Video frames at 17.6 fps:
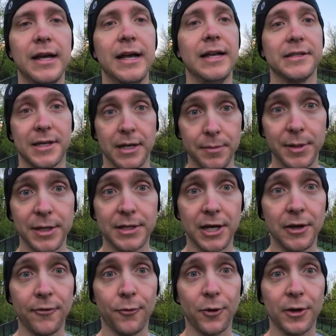It's gonna be a
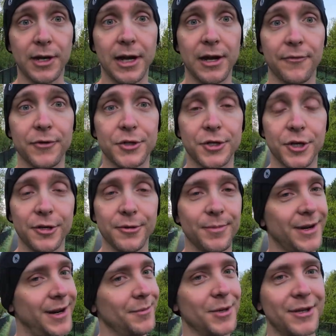tough workout for sure,
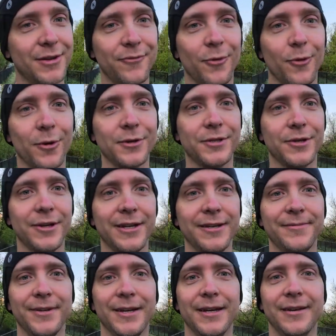but I'm looking forward to
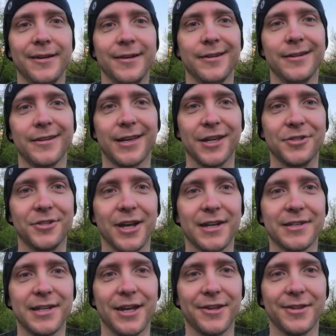it. Catch you
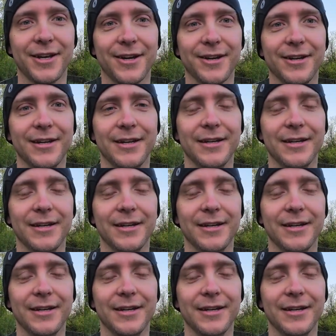guys out there.